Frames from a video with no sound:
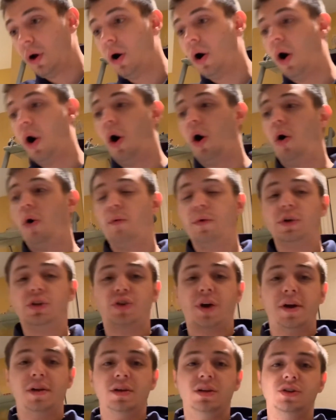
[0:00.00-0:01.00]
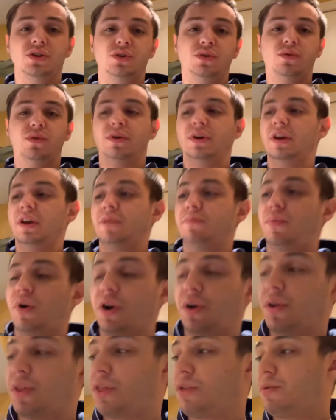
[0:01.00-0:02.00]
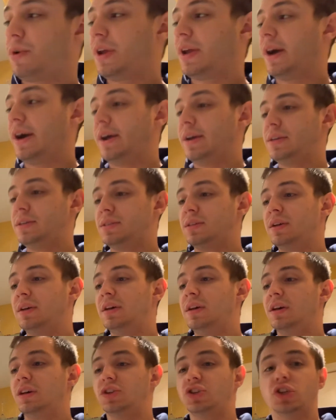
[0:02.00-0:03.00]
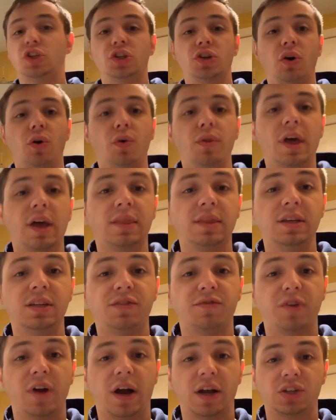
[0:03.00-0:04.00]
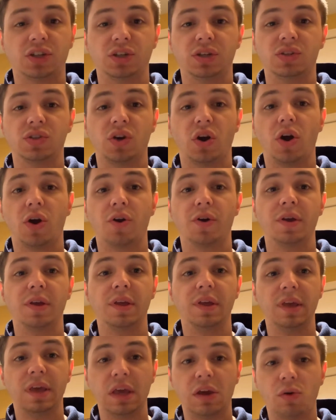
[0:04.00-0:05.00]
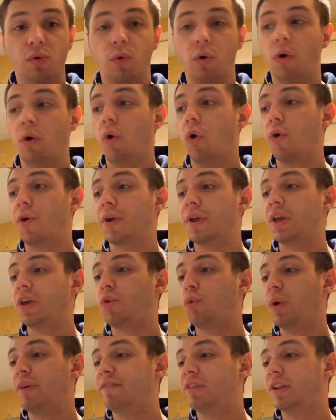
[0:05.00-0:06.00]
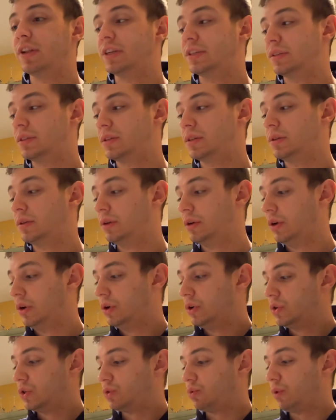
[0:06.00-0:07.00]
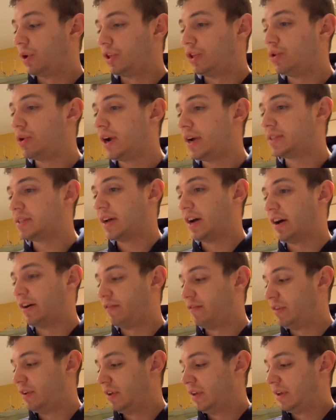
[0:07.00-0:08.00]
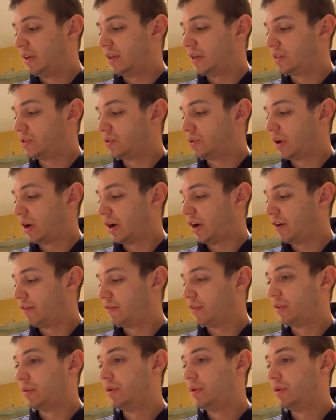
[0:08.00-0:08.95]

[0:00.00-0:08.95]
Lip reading: All we're trying to do in part 3, guys, is show that these fractions are equal or equivalent. So what you guys have is you have